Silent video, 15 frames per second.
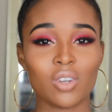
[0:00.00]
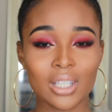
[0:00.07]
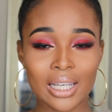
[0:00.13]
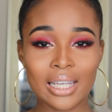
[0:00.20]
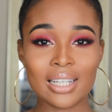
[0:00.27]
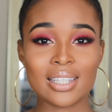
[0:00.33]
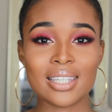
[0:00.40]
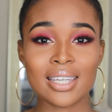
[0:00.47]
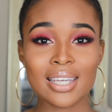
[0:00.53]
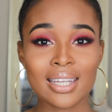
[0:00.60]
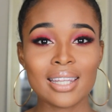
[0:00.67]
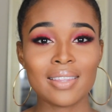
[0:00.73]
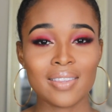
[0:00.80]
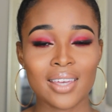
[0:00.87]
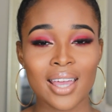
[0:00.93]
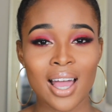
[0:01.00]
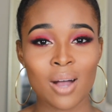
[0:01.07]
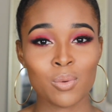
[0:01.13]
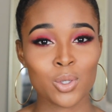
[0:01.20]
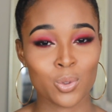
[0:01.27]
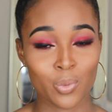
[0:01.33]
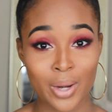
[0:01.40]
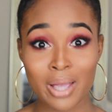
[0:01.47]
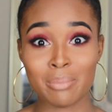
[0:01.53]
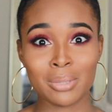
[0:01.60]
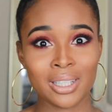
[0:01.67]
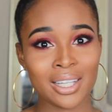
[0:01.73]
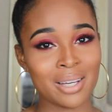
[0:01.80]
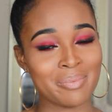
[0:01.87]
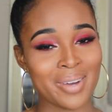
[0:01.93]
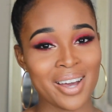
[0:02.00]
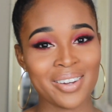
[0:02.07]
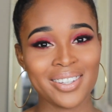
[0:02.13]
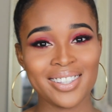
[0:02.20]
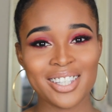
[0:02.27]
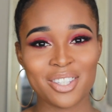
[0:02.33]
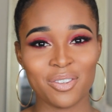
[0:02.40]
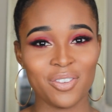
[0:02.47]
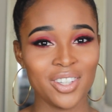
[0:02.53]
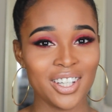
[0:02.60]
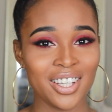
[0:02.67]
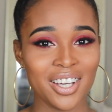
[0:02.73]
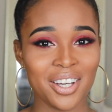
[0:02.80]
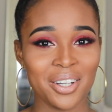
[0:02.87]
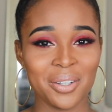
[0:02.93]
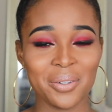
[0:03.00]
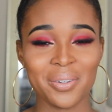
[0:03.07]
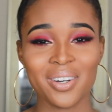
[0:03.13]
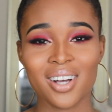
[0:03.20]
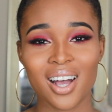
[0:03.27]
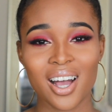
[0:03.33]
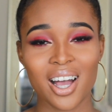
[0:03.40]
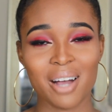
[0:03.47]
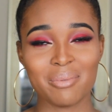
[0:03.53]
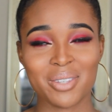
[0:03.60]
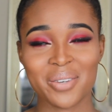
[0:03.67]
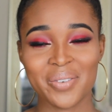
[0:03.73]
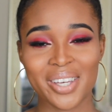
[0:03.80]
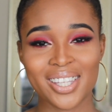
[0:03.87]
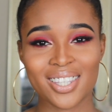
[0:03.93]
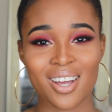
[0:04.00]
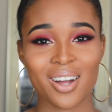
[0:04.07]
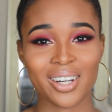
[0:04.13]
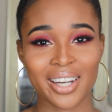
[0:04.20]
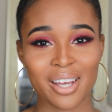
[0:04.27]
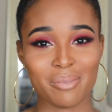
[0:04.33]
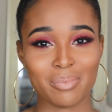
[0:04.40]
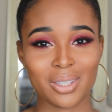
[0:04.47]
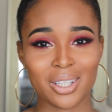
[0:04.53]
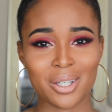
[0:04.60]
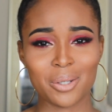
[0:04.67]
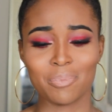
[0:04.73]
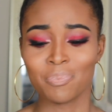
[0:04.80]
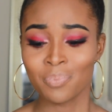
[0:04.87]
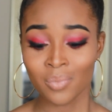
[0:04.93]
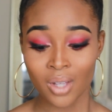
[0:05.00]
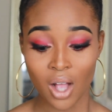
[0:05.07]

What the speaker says: related to anything I was rambling about in this video, so we can talk down below.